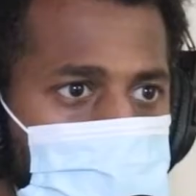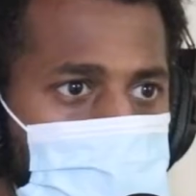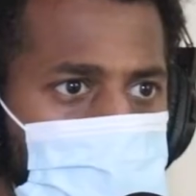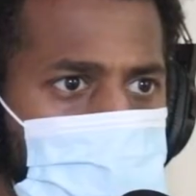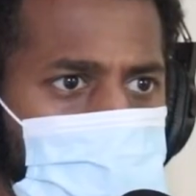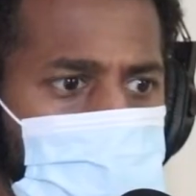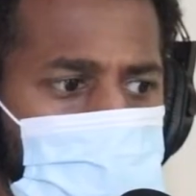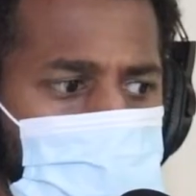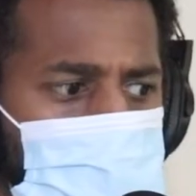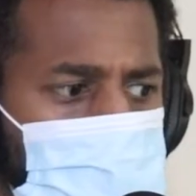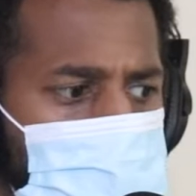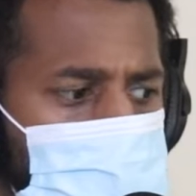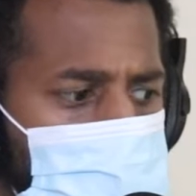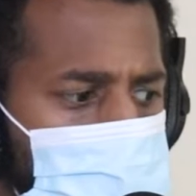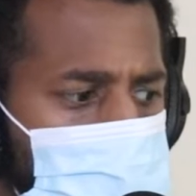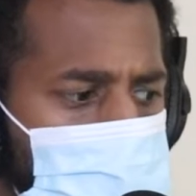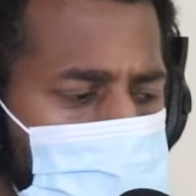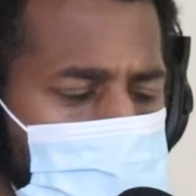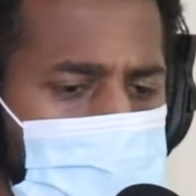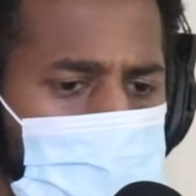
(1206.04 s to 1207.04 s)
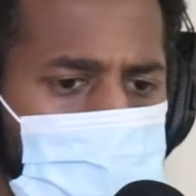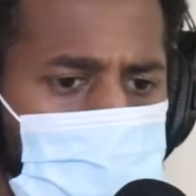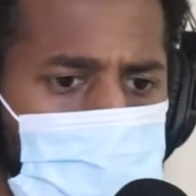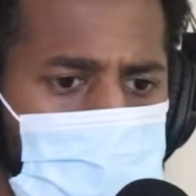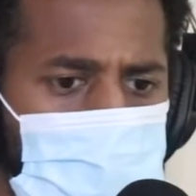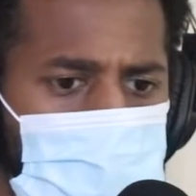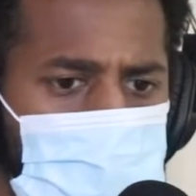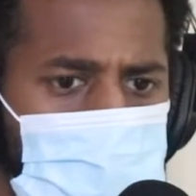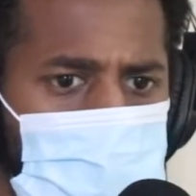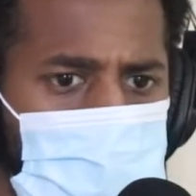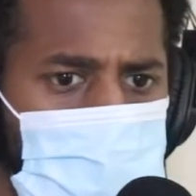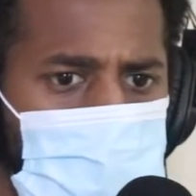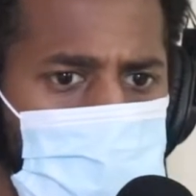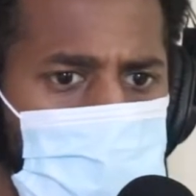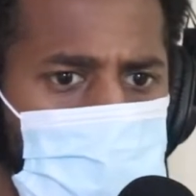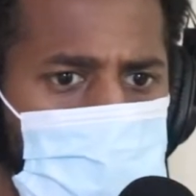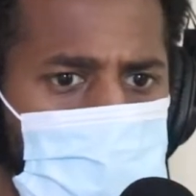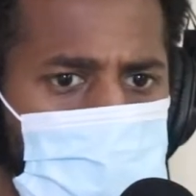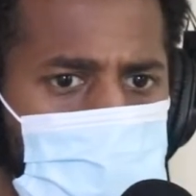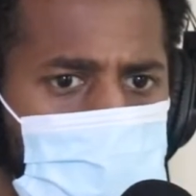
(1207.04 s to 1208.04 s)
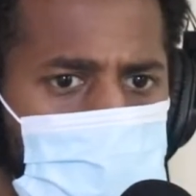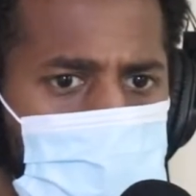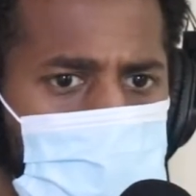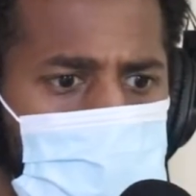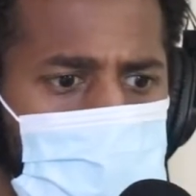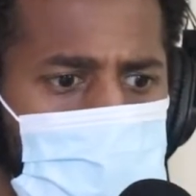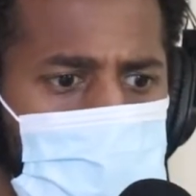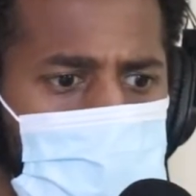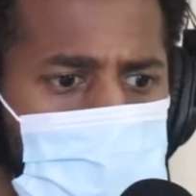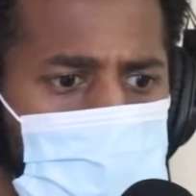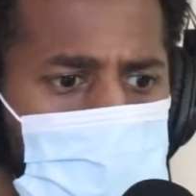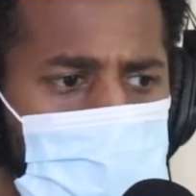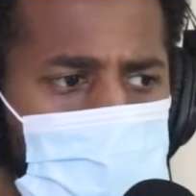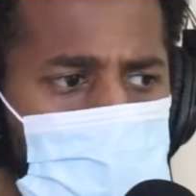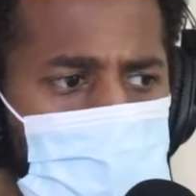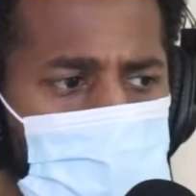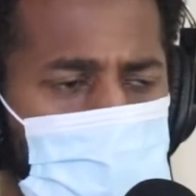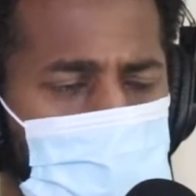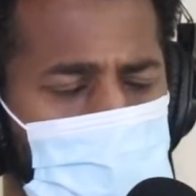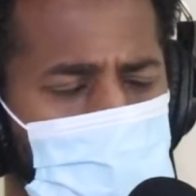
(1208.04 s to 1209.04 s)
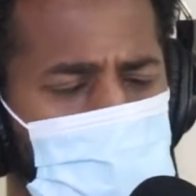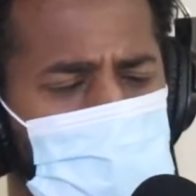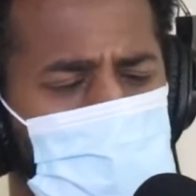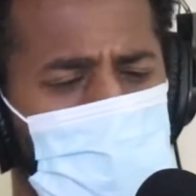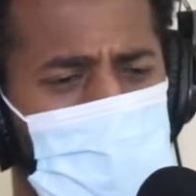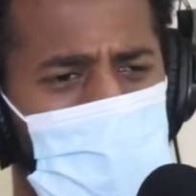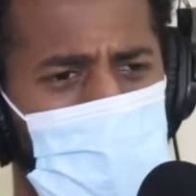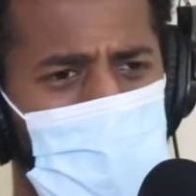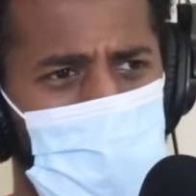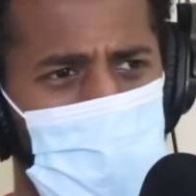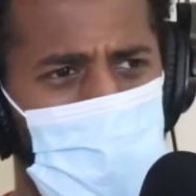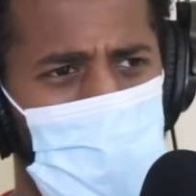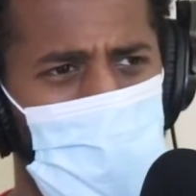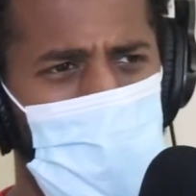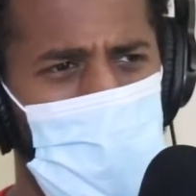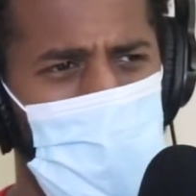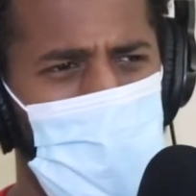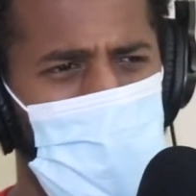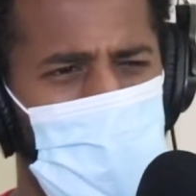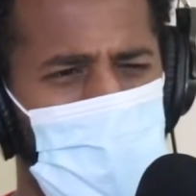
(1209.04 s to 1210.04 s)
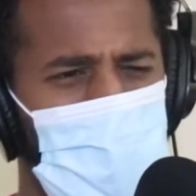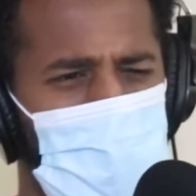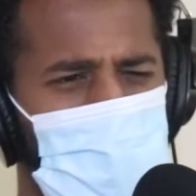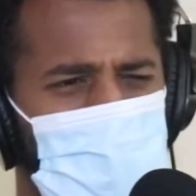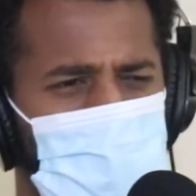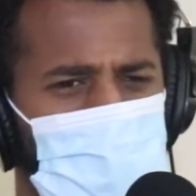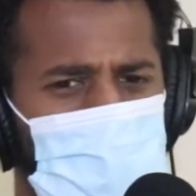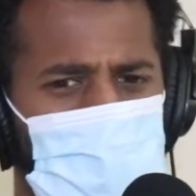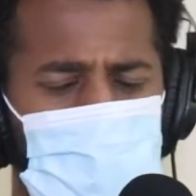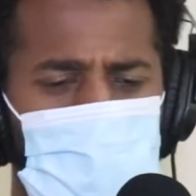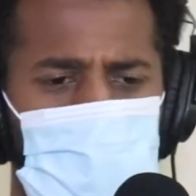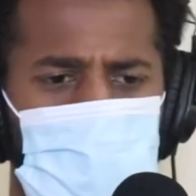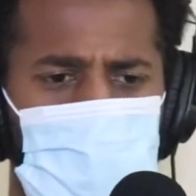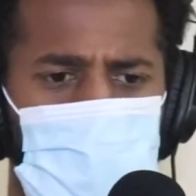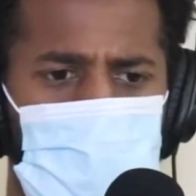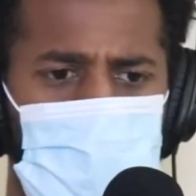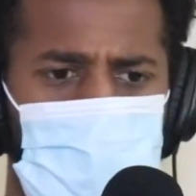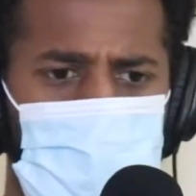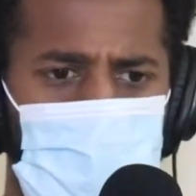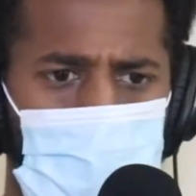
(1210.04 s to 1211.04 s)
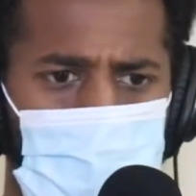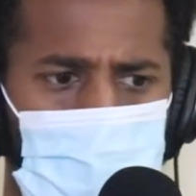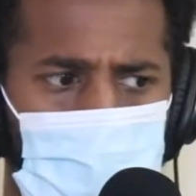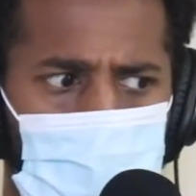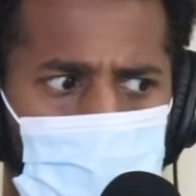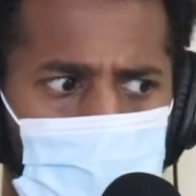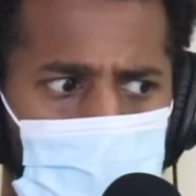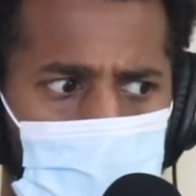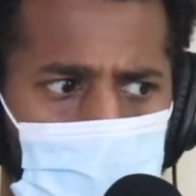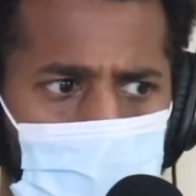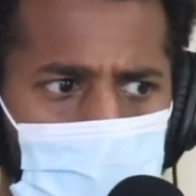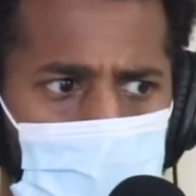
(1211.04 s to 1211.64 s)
do you think there's certain influencers that do it, or is it just, I mean, for example,